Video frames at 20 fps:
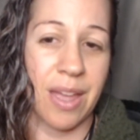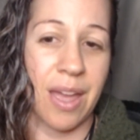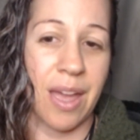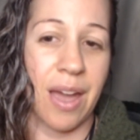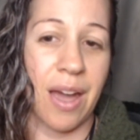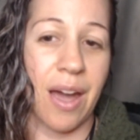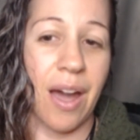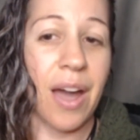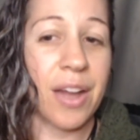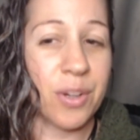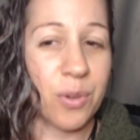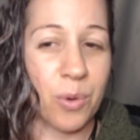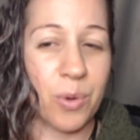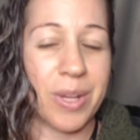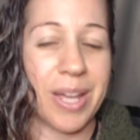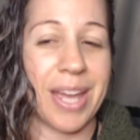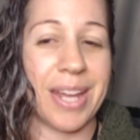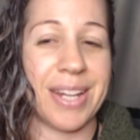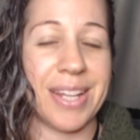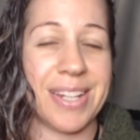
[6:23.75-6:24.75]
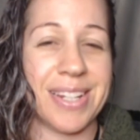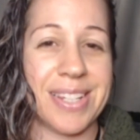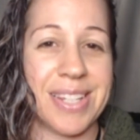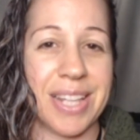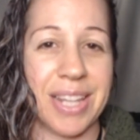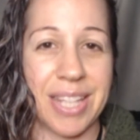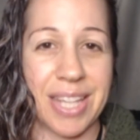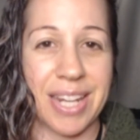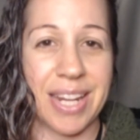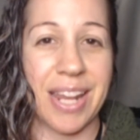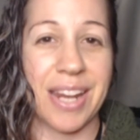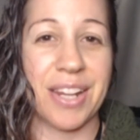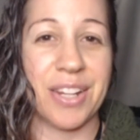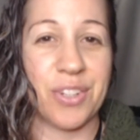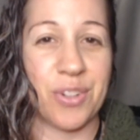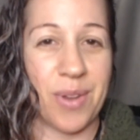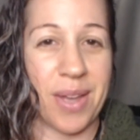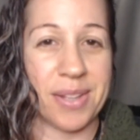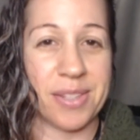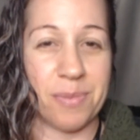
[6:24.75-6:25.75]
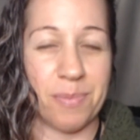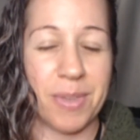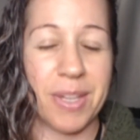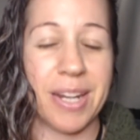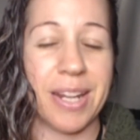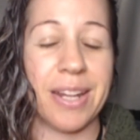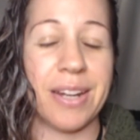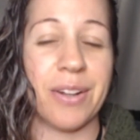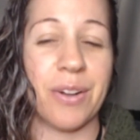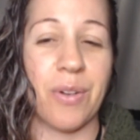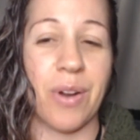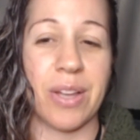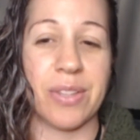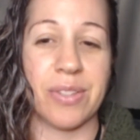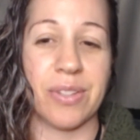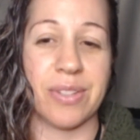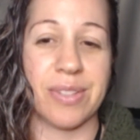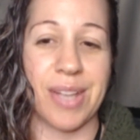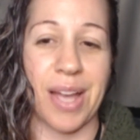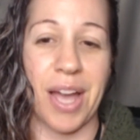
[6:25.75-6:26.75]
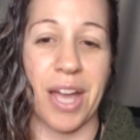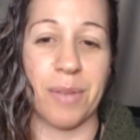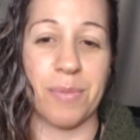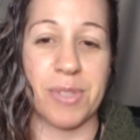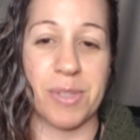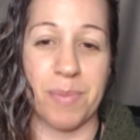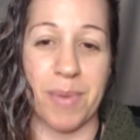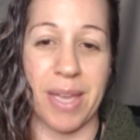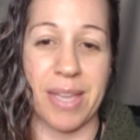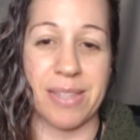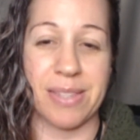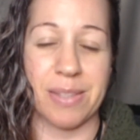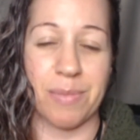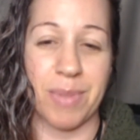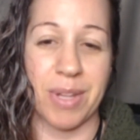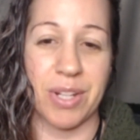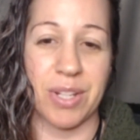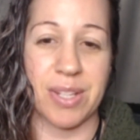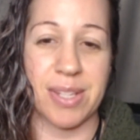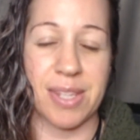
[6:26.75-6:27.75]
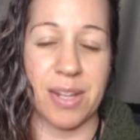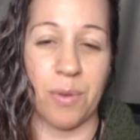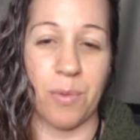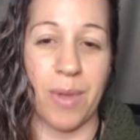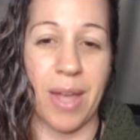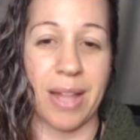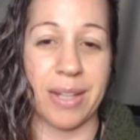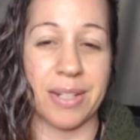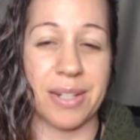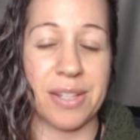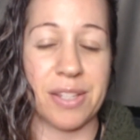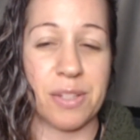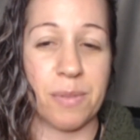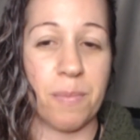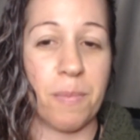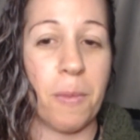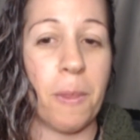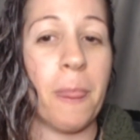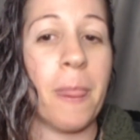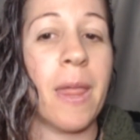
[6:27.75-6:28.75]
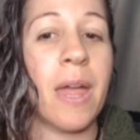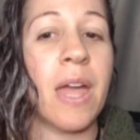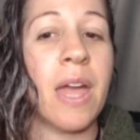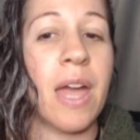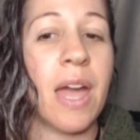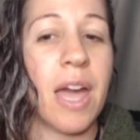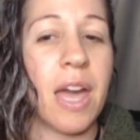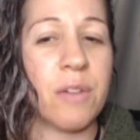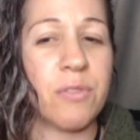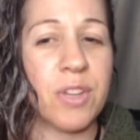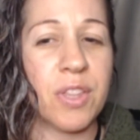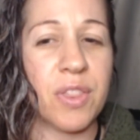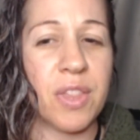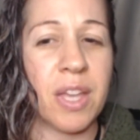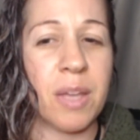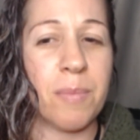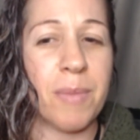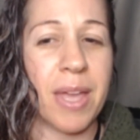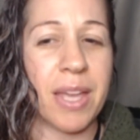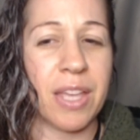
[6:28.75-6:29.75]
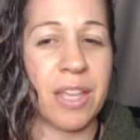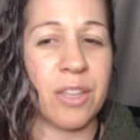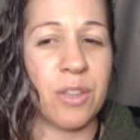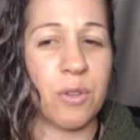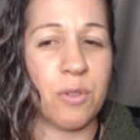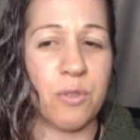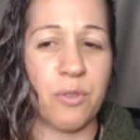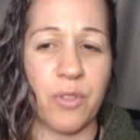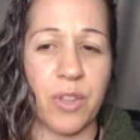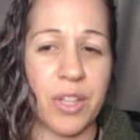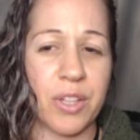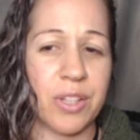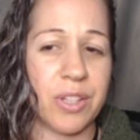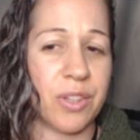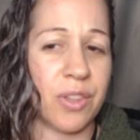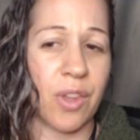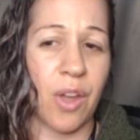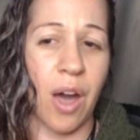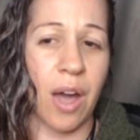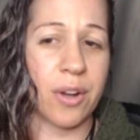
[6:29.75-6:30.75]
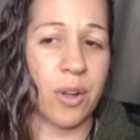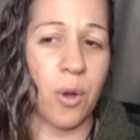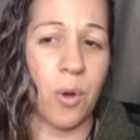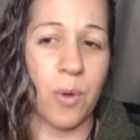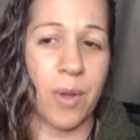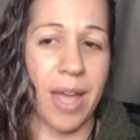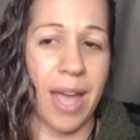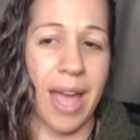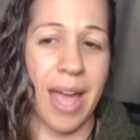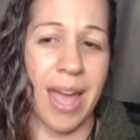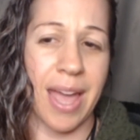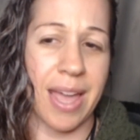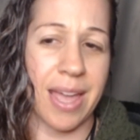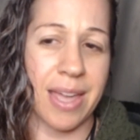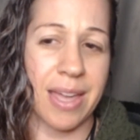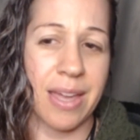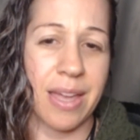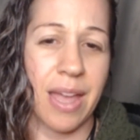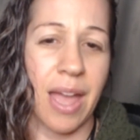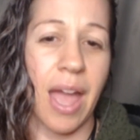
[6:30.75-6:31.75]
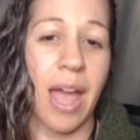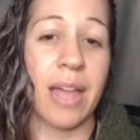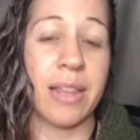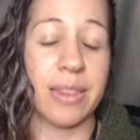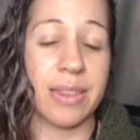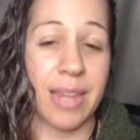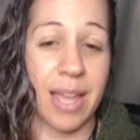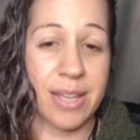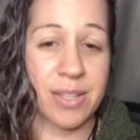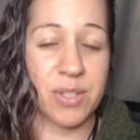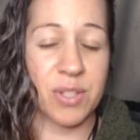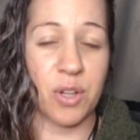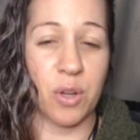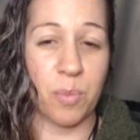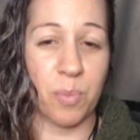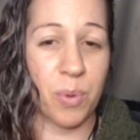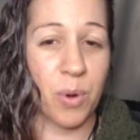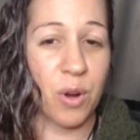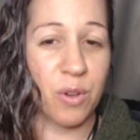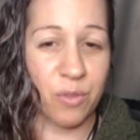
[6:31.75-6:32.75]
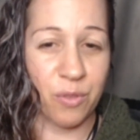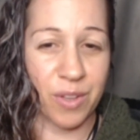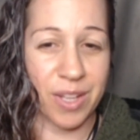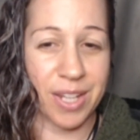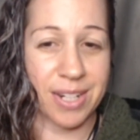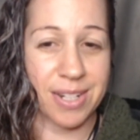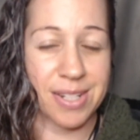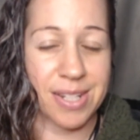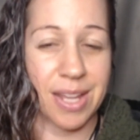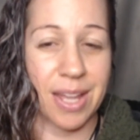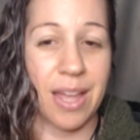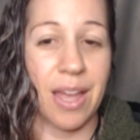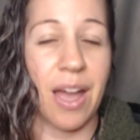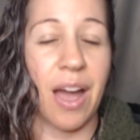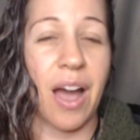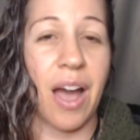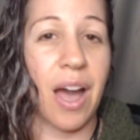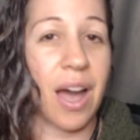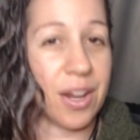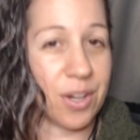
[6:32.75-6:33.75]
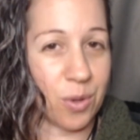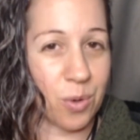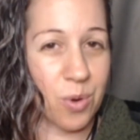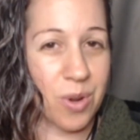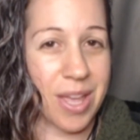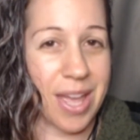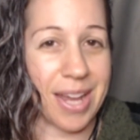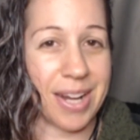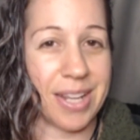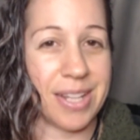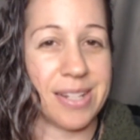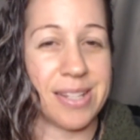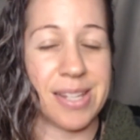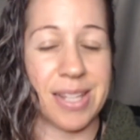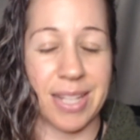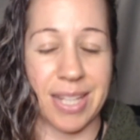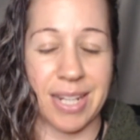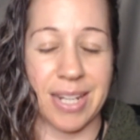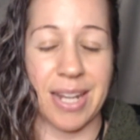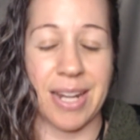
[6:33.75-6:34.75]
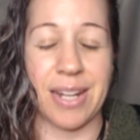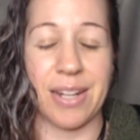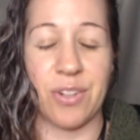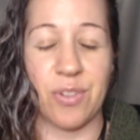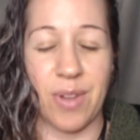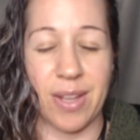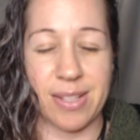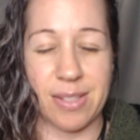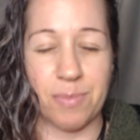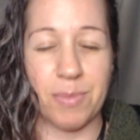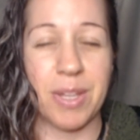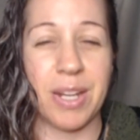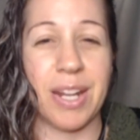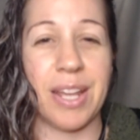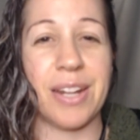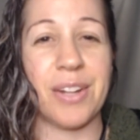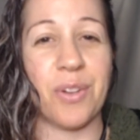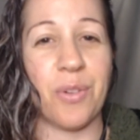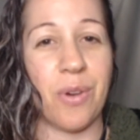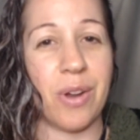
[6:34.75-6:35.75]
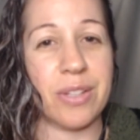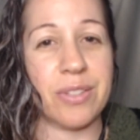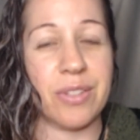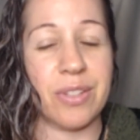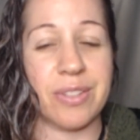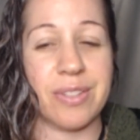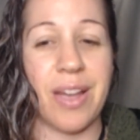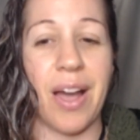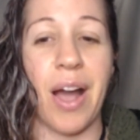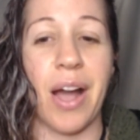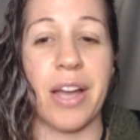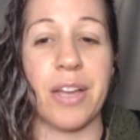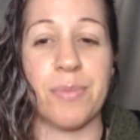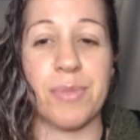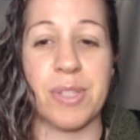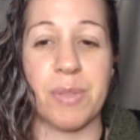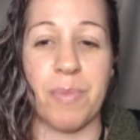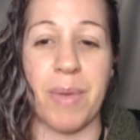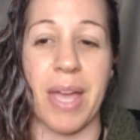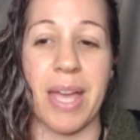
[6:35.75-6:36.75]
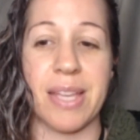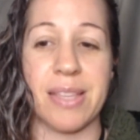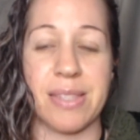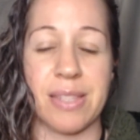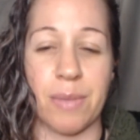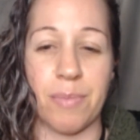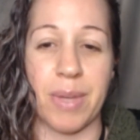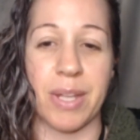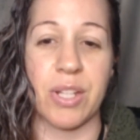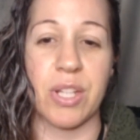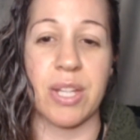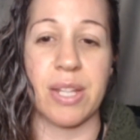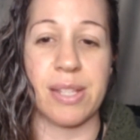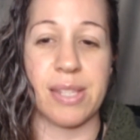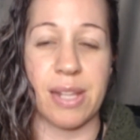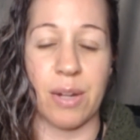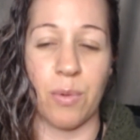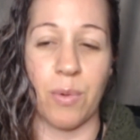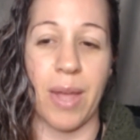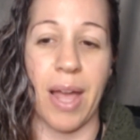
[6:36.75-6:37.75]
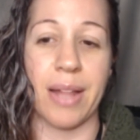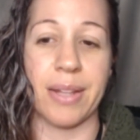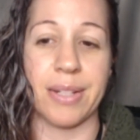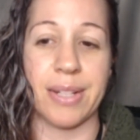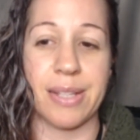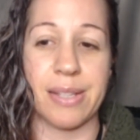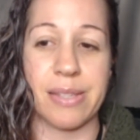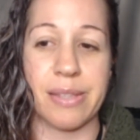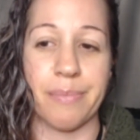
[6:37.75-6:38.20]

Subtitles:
uncreated, deleted, and transmuted across all time, space, dimensions, and realities. Everything making you feel not okay unless you're perfect, uncreated, deleted, and transmuted across all time, space, dimensions, and realities.